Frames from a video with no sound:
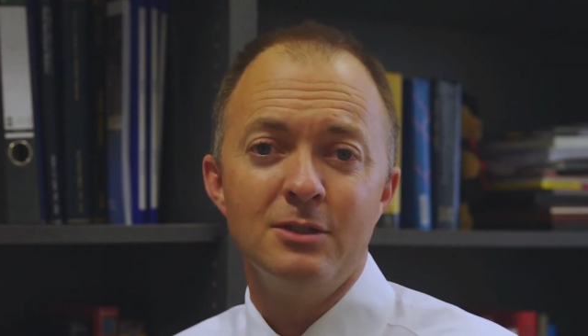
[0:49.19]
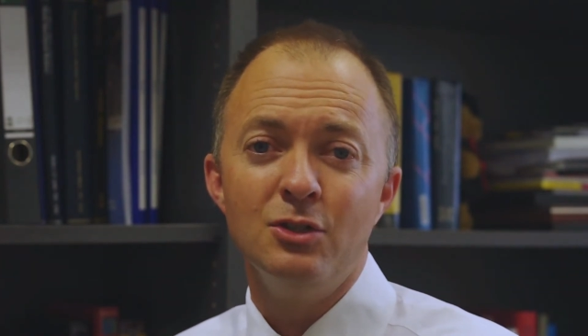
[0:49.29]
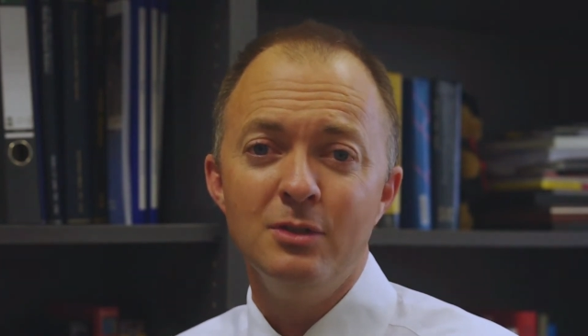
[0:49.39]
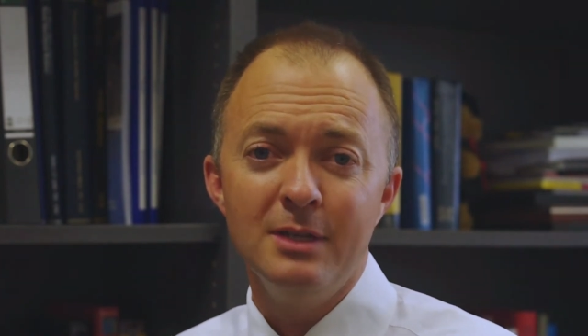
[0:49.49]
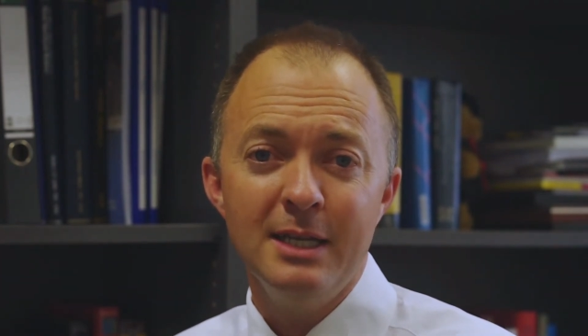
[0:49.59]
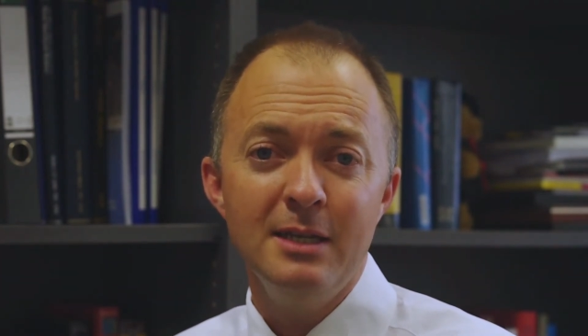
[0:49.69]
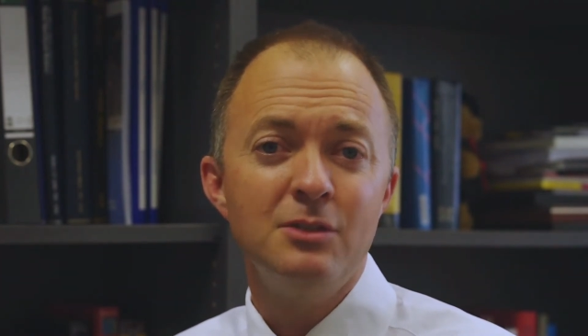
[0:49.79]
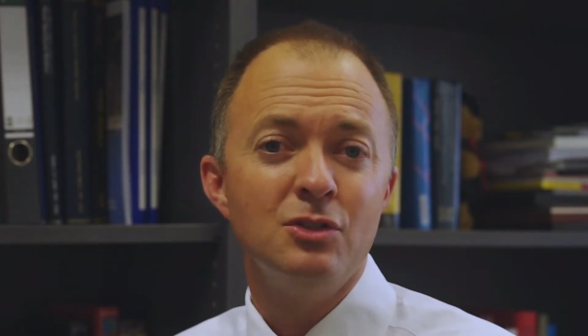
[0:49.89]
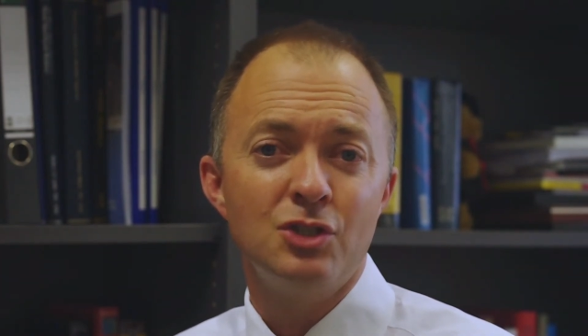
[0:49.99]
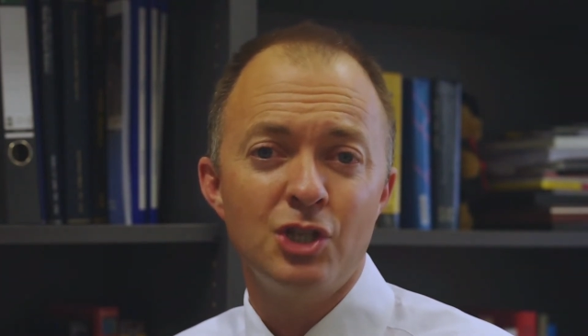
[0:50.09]
You
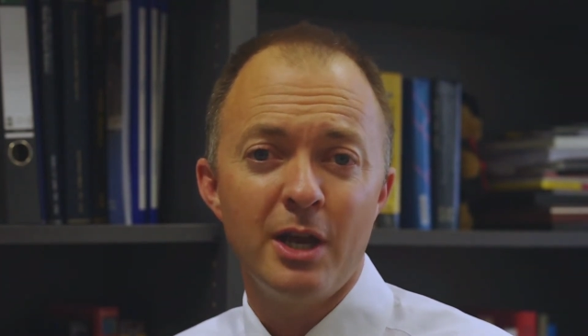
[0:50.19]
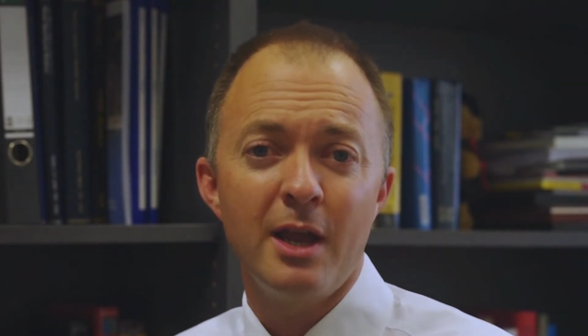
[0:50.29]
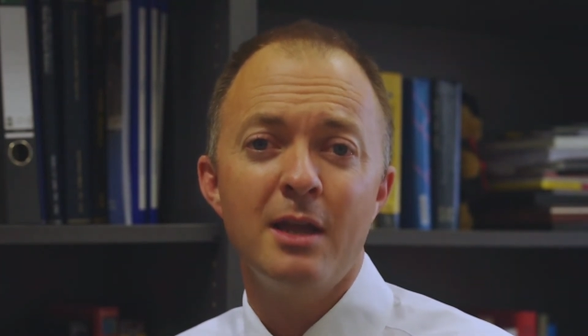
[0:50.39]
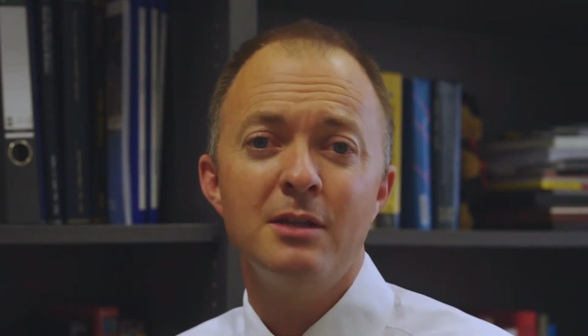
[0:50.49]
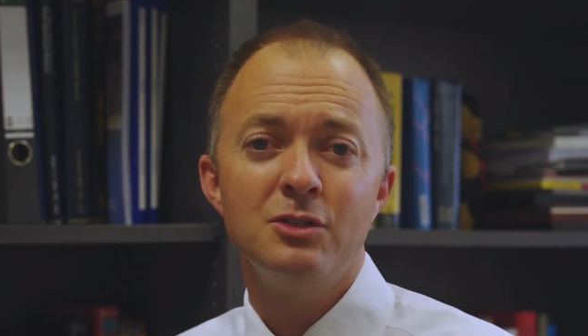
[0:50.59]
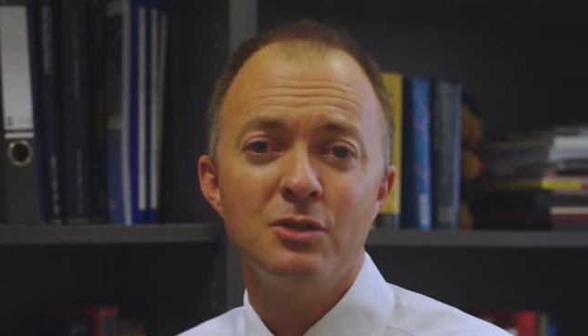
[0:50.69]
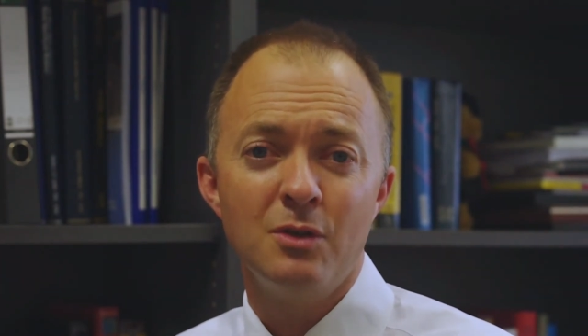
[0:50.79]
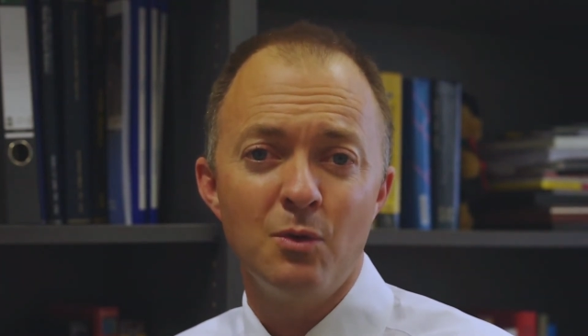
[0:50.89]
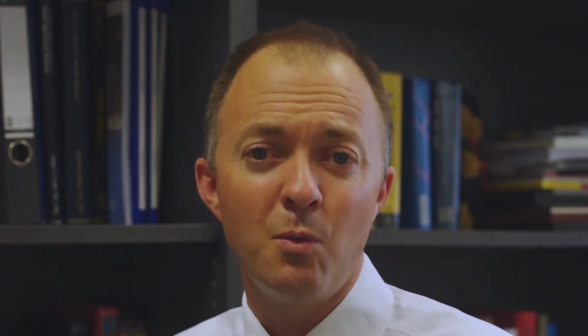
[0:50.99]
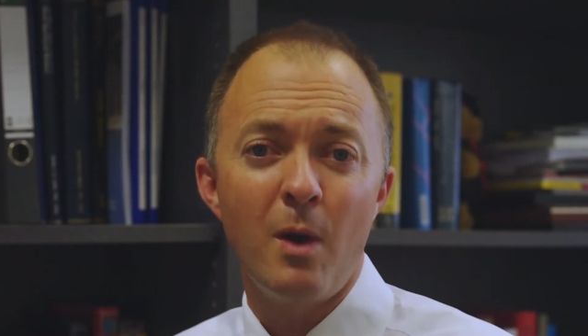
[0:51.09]
need to change
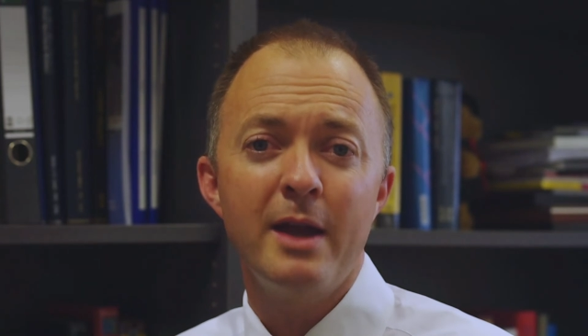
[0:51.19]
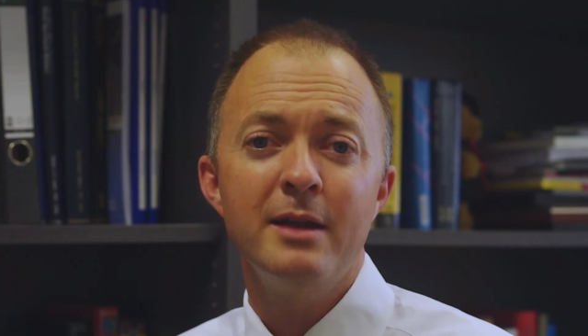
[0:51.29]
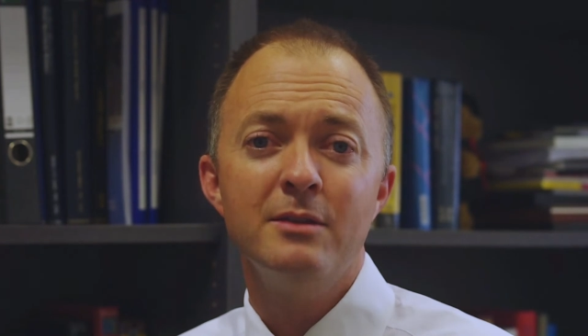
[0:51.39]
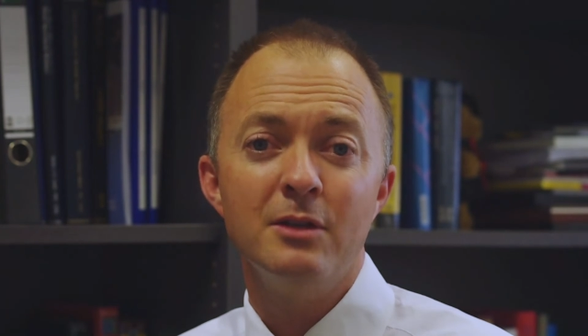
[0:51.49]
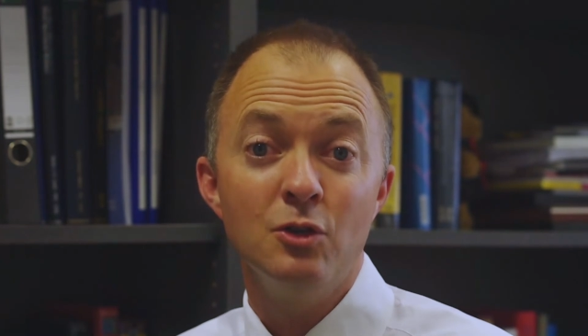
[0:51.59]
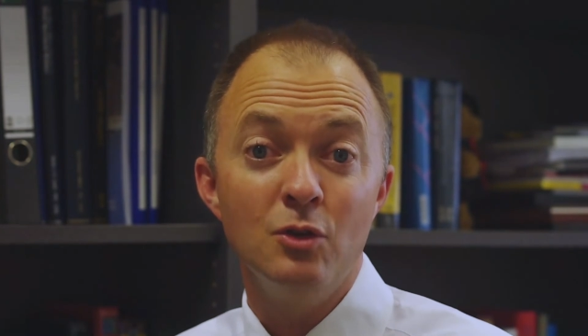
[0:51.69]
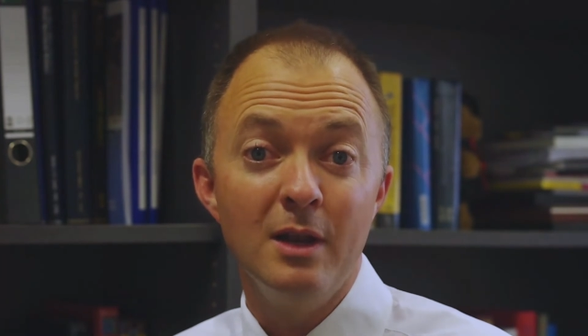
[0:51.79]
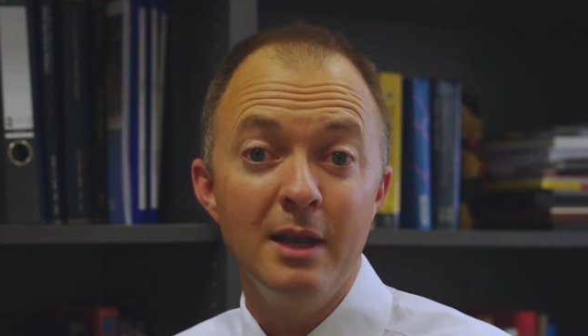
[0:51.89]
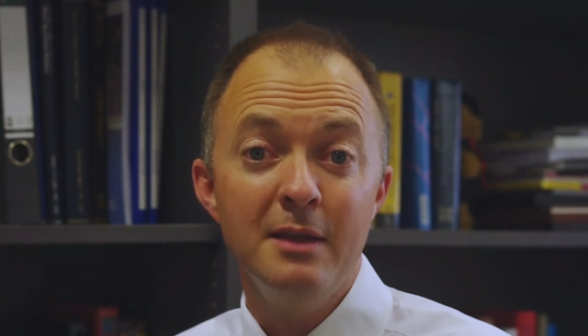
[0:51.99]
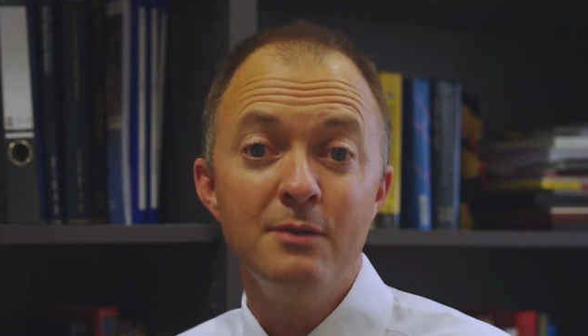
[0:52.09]
the way that you
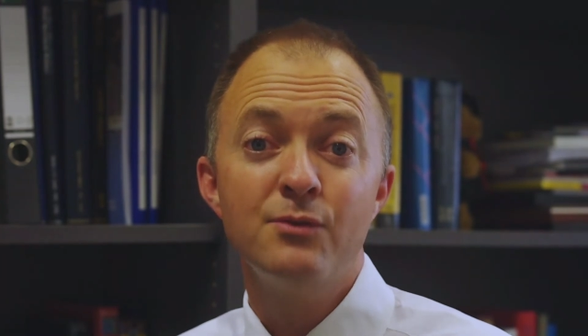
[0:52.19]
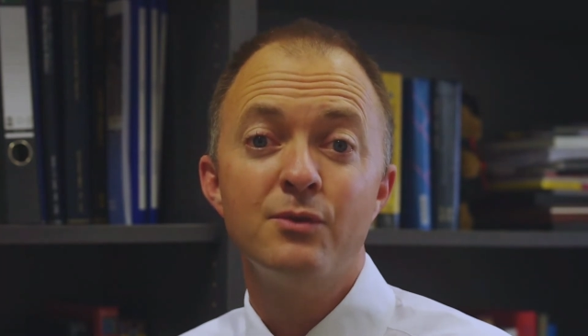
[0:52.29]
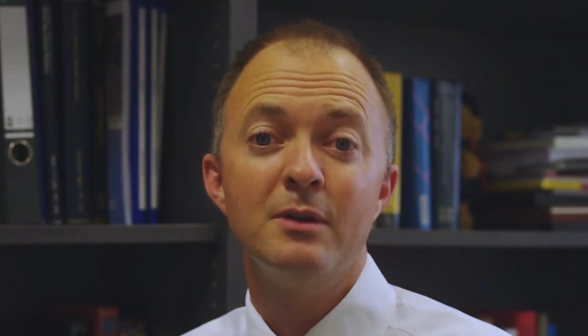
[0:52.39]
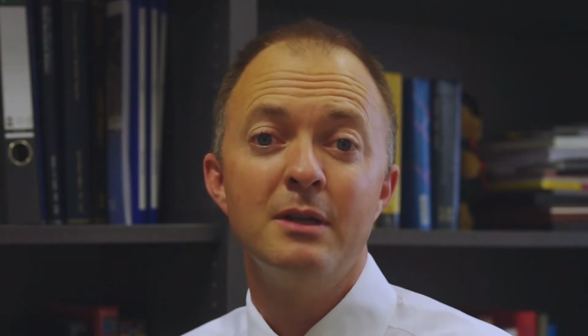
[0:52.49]
live,